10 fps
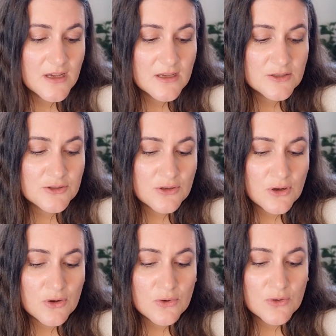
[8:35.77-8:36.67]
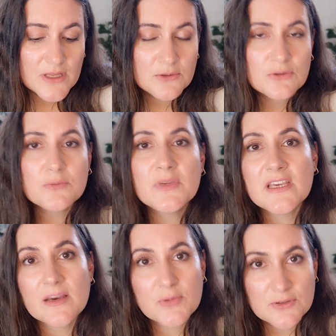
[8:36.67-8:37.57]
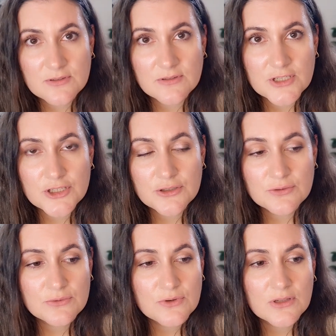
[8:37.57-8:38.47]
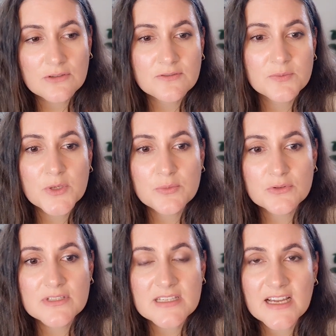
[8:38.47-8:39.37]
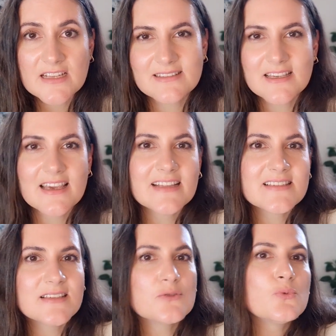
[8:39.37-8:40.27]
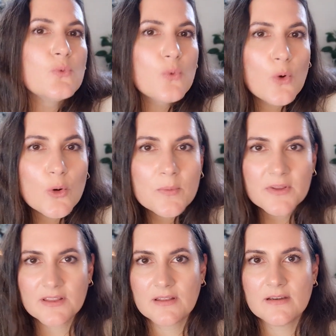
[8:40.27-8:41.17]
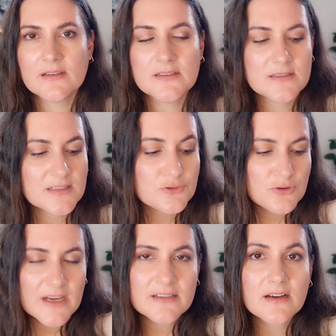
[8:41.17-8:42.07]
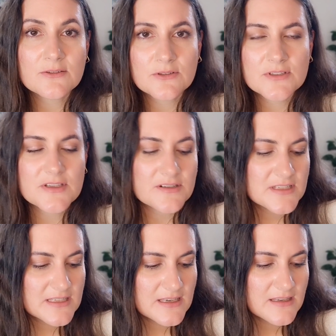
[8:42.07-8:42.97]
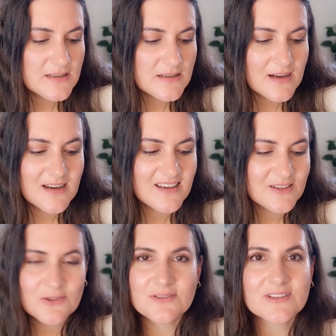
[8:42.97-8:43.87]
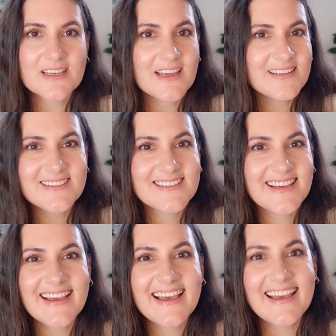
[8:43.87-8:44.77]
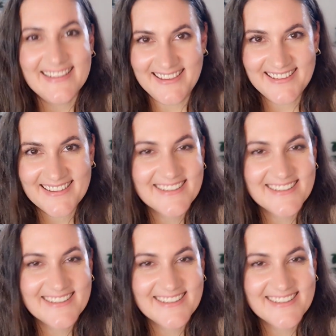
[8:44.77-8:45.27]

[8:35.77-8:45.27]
so it could be a personal issue. A lot of people said they get this warmth and the dry down on their skin. I don't get any